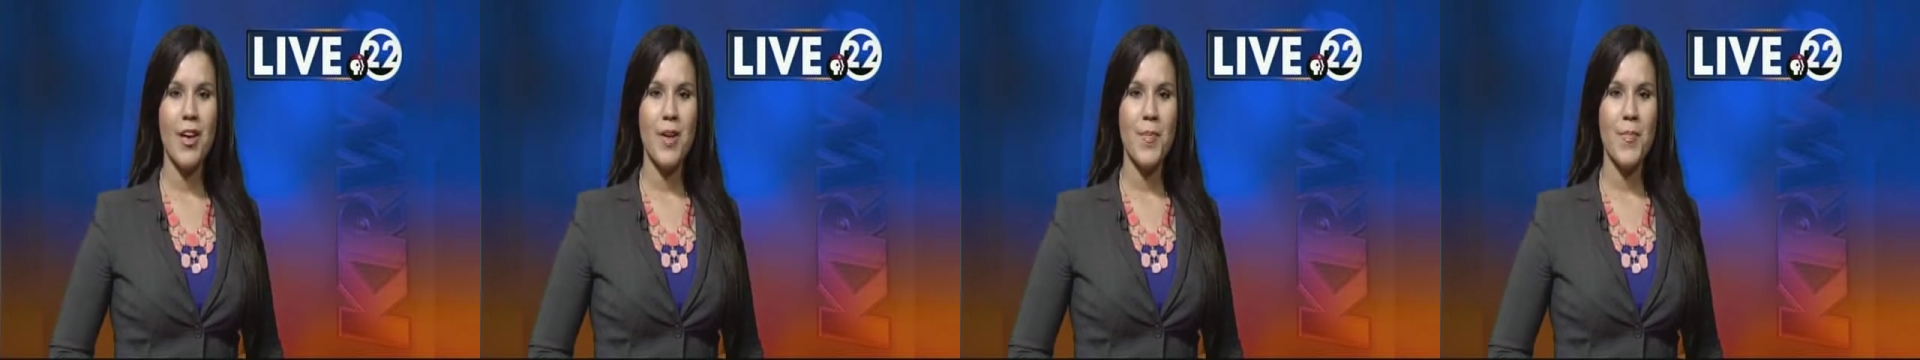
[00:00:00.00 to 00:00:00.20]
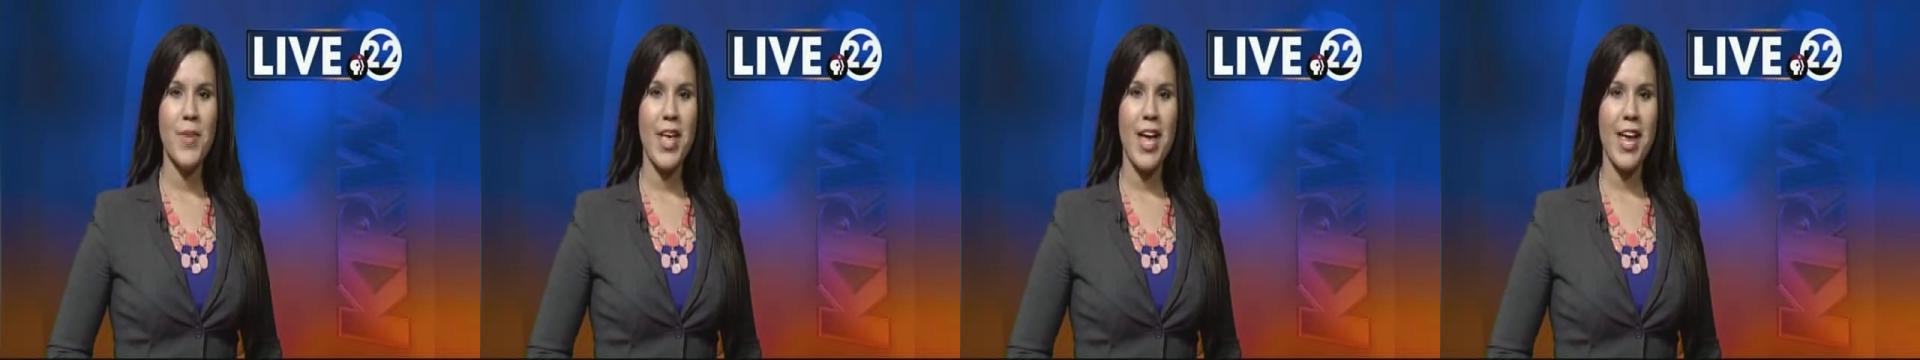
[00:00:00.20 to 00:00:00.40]

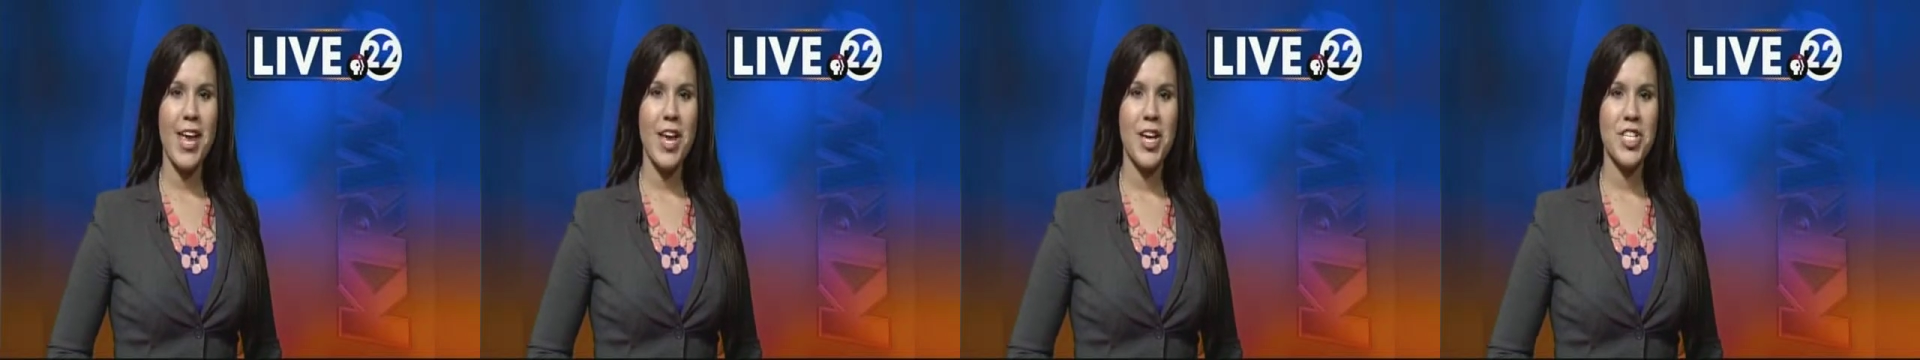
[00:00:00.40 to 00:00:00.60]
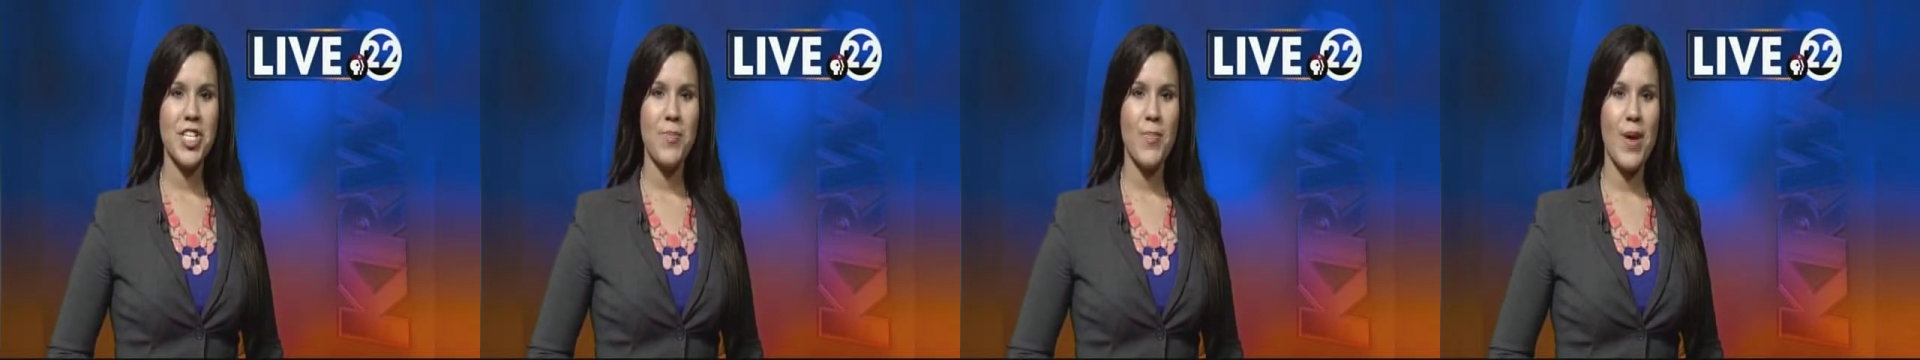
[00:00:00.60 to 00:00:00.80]

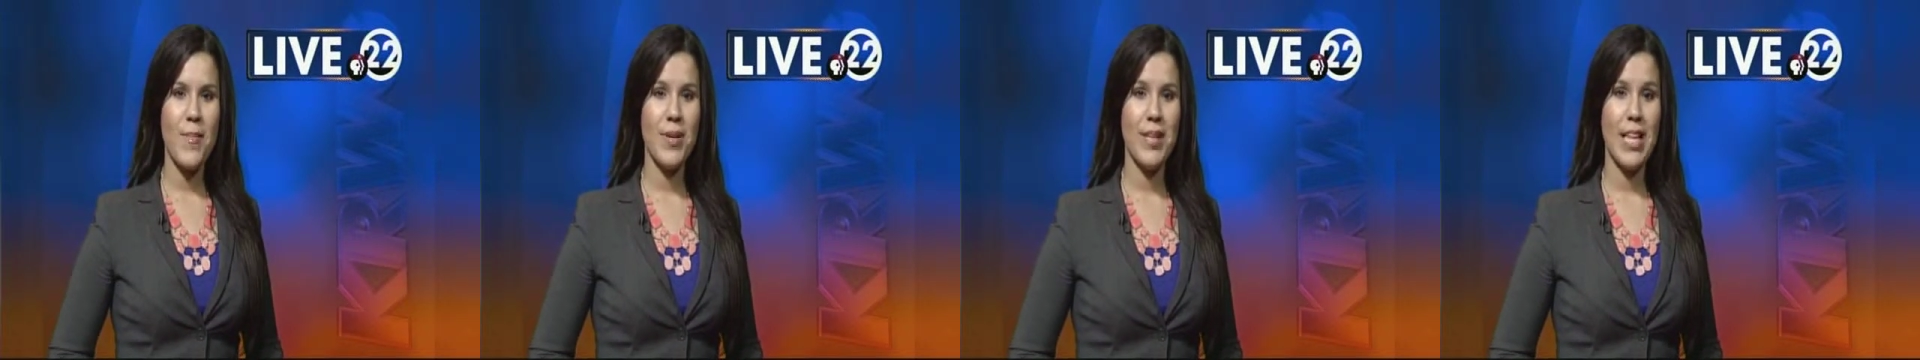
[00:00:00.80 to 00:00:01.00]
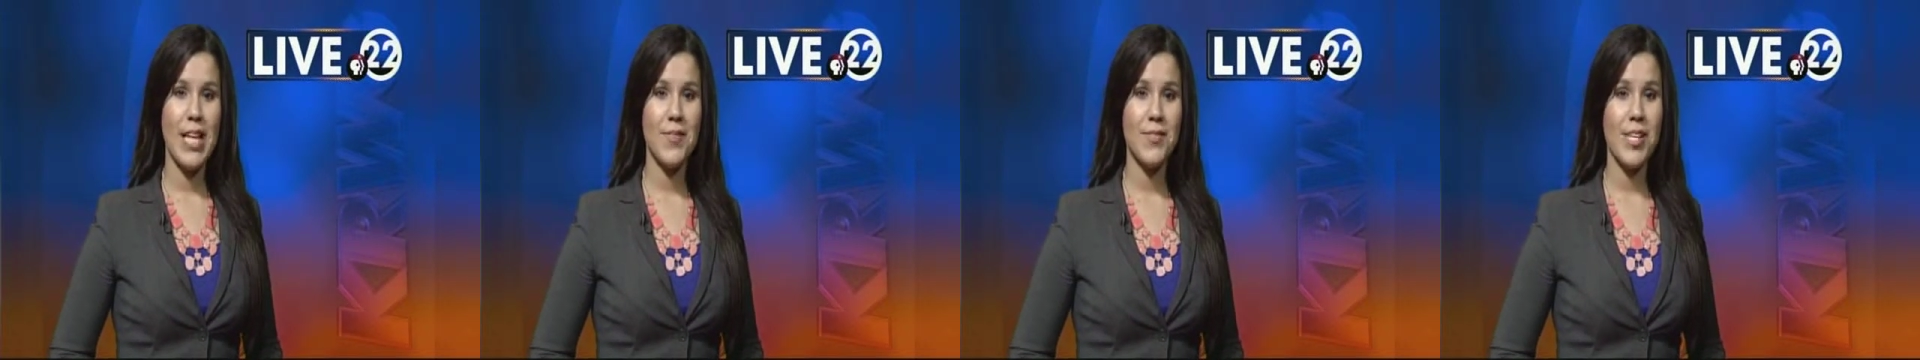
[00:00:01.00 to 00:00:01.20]
Miyagishima
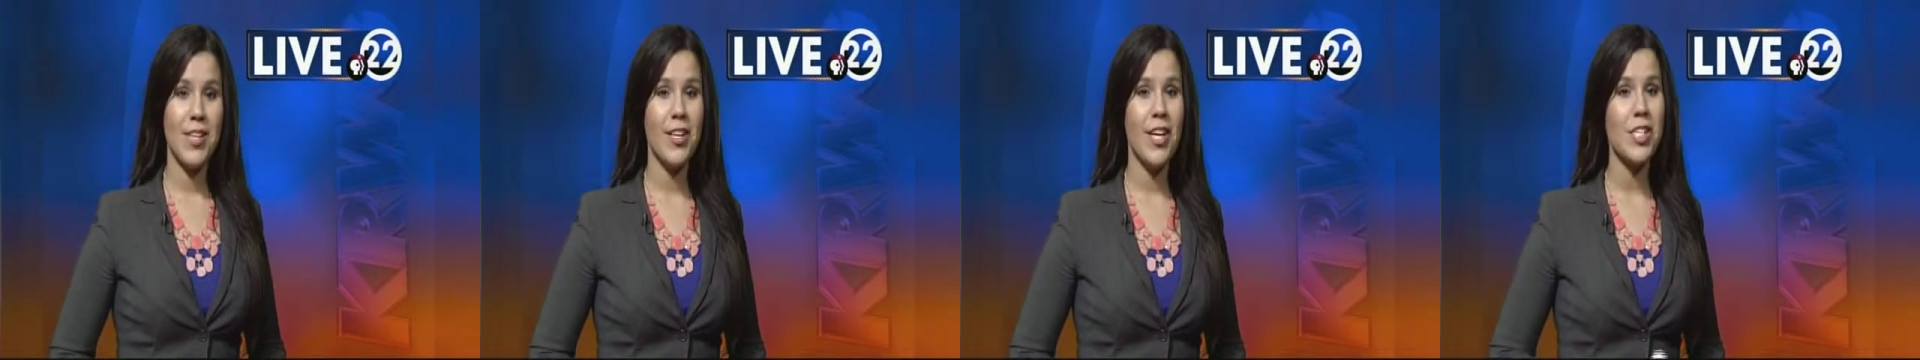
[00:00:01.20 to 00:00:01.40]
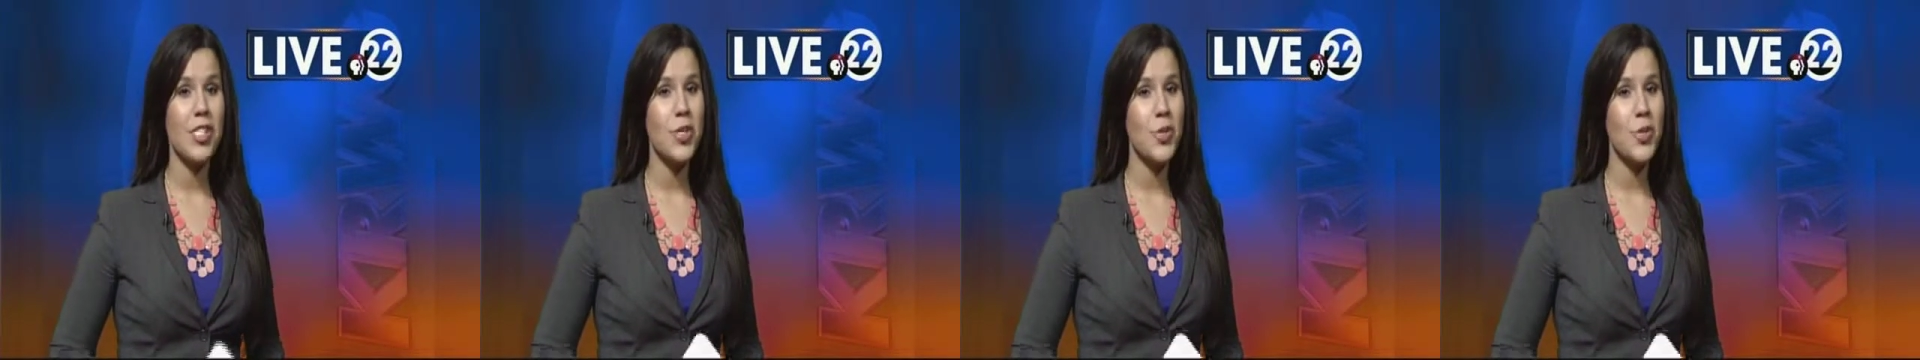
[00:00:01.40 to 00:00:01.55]
believes in Las